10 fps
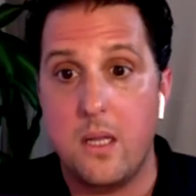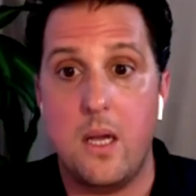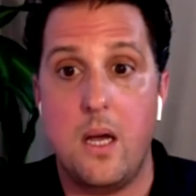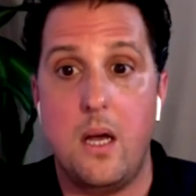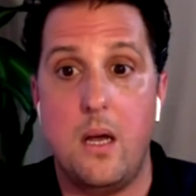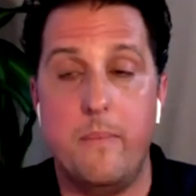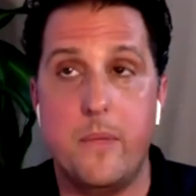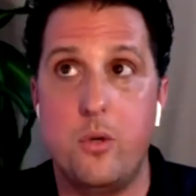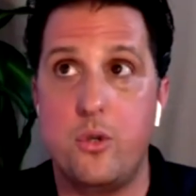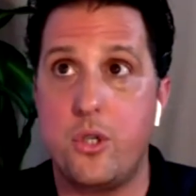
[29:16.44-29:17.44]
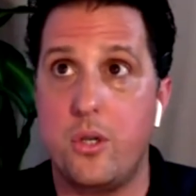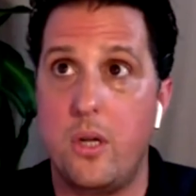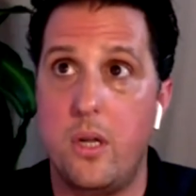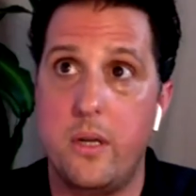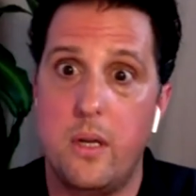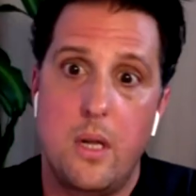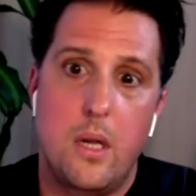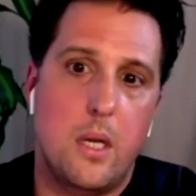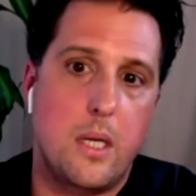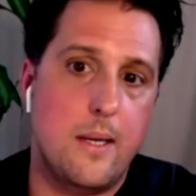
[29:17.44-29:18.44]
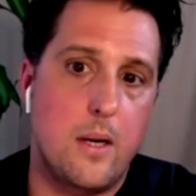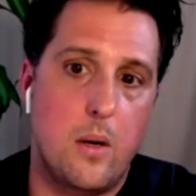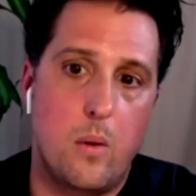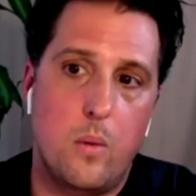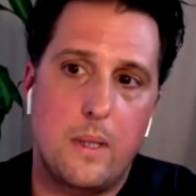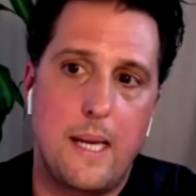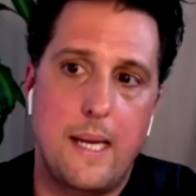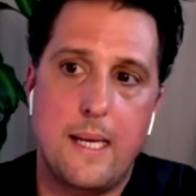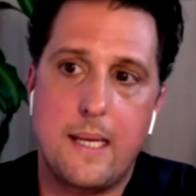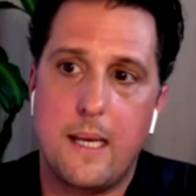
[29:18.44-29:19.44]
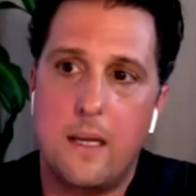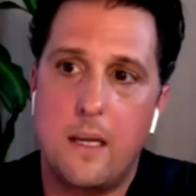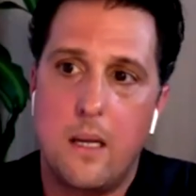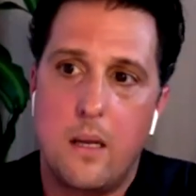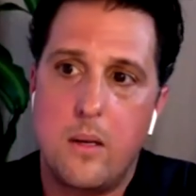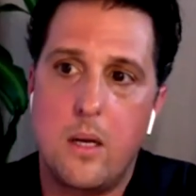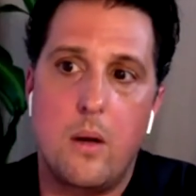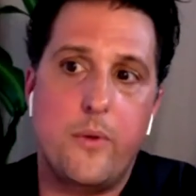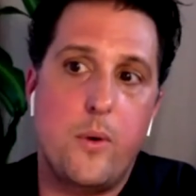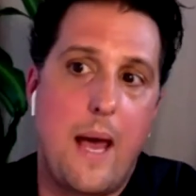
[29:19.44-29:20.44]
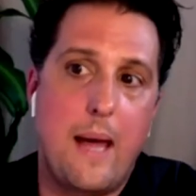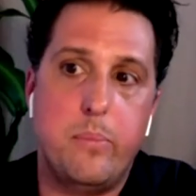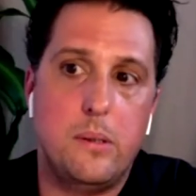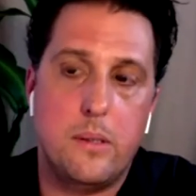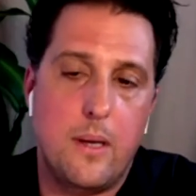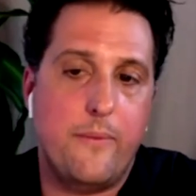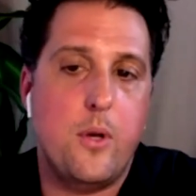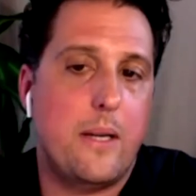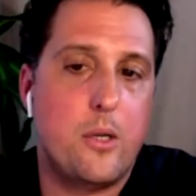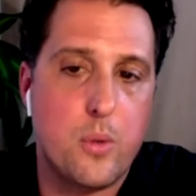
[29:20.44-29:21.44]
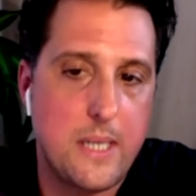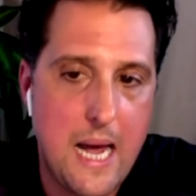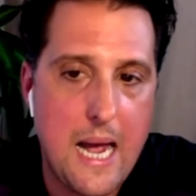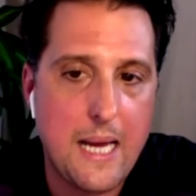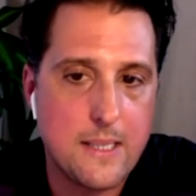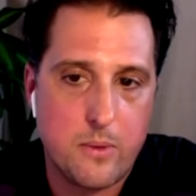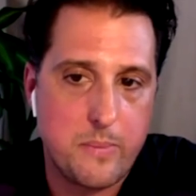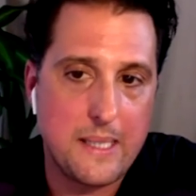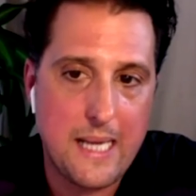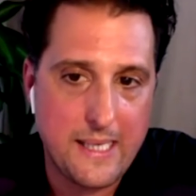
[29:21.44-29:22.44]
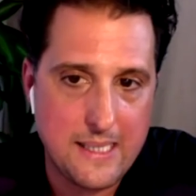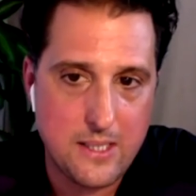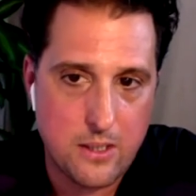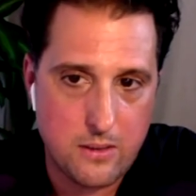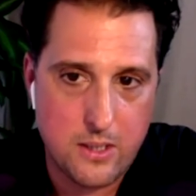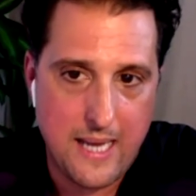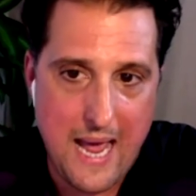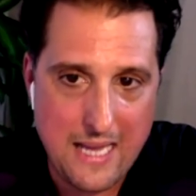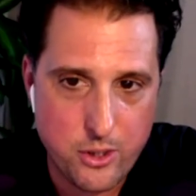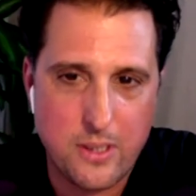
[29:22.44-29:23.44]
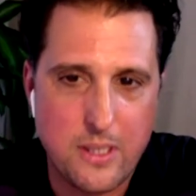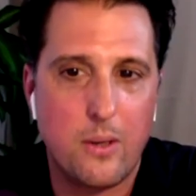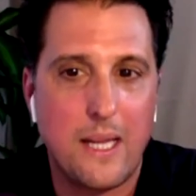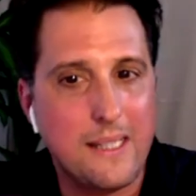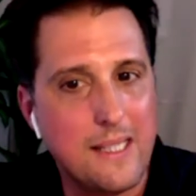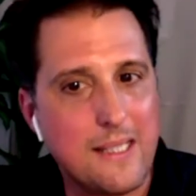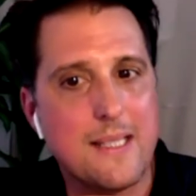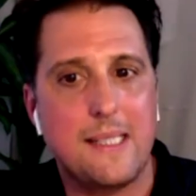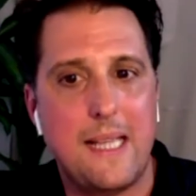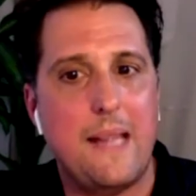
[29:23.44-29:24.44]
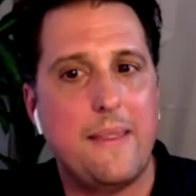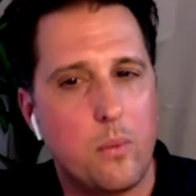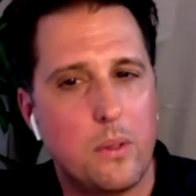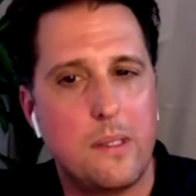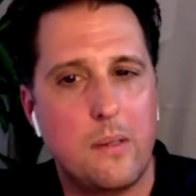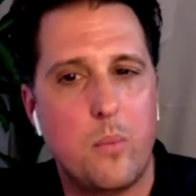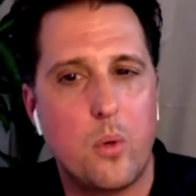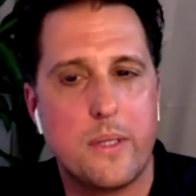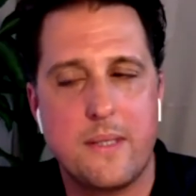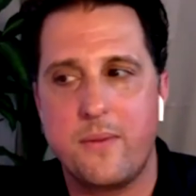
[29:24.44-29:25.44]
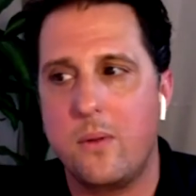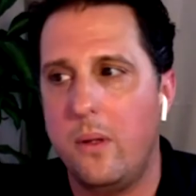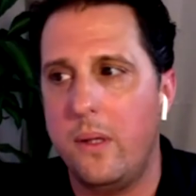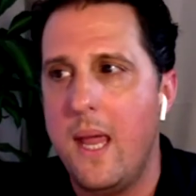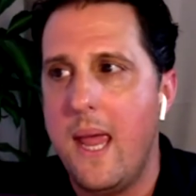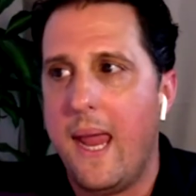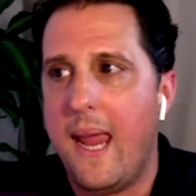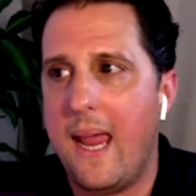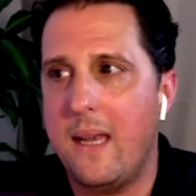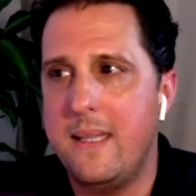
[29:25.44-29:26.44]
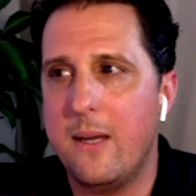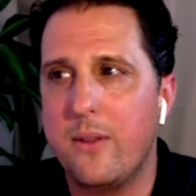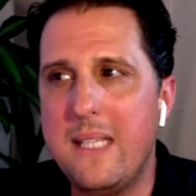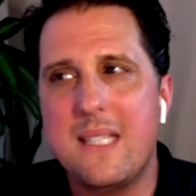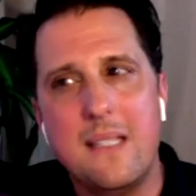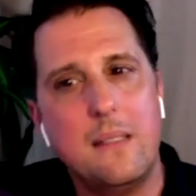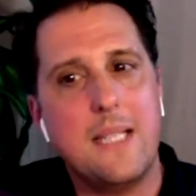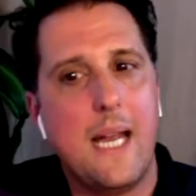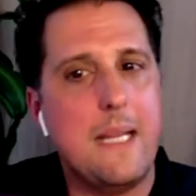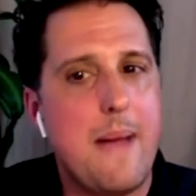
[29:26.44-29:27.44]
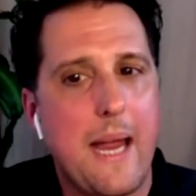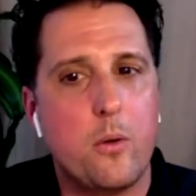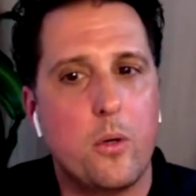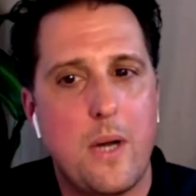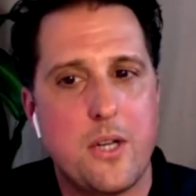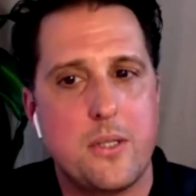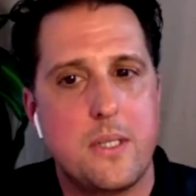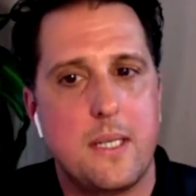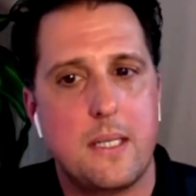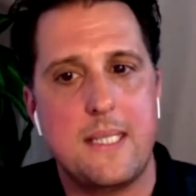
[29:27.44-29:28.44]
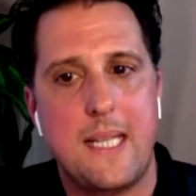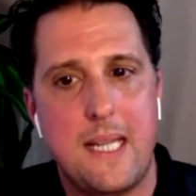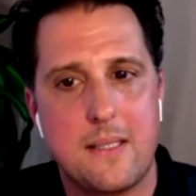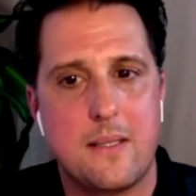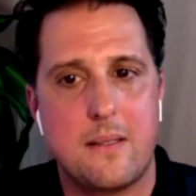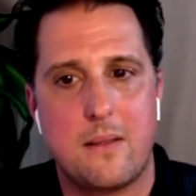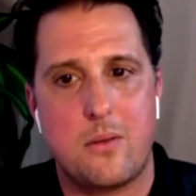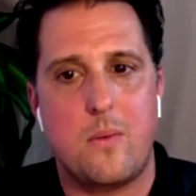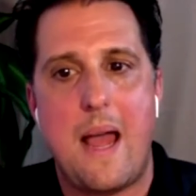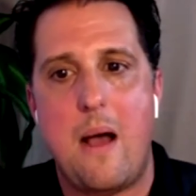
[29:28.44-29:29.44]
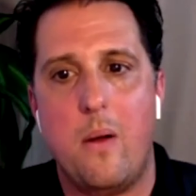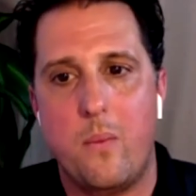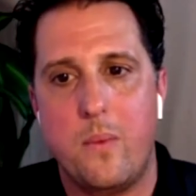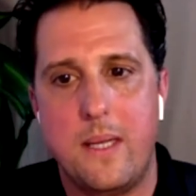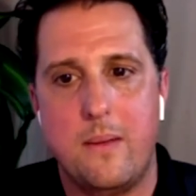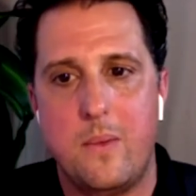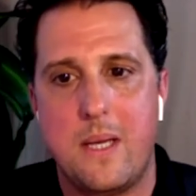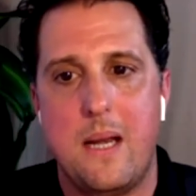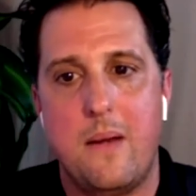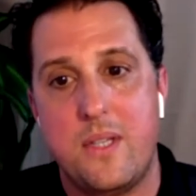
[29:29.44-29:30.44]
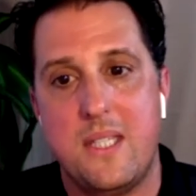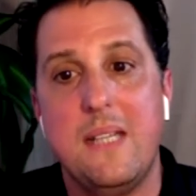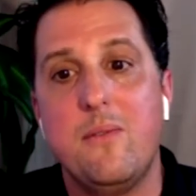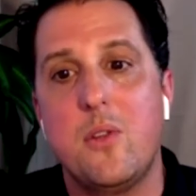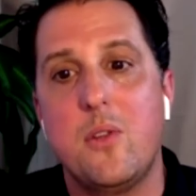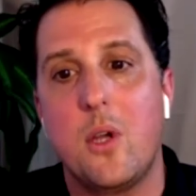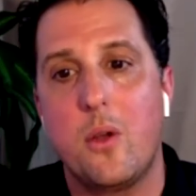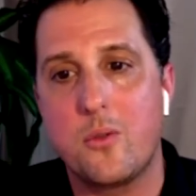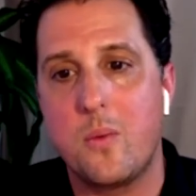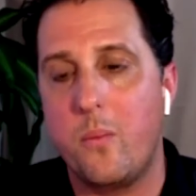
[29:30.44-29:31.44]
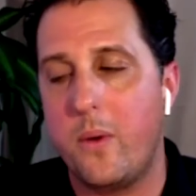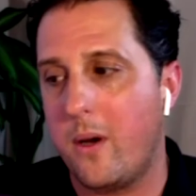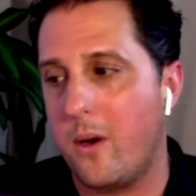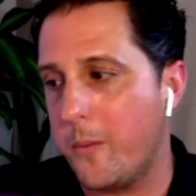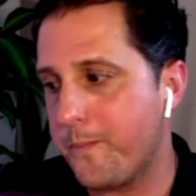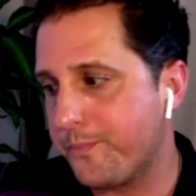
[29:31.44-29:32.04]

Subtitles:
You should, you know, like, you know, if you had green eyes, it would be a lot easier to cast you, you know, like things like that were a little more difficult. And there are these little tiny microaggressions that exist throughout. And we kind of receive those when we're,